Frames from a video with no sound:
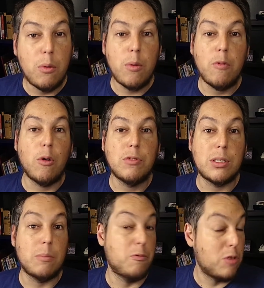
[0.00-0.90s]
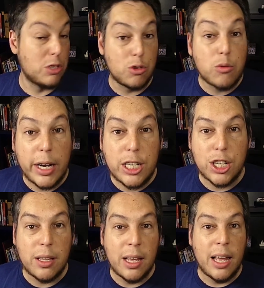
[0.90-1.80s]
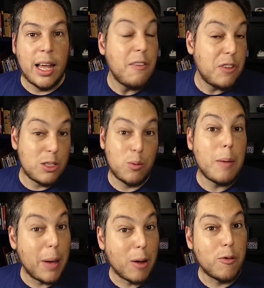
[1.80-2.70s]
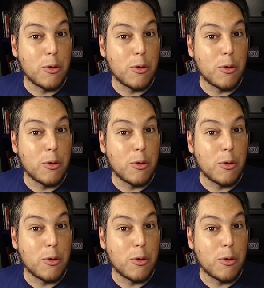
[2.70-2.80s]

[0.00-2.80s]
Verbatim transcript: it will involve some frustration. If it's Webpack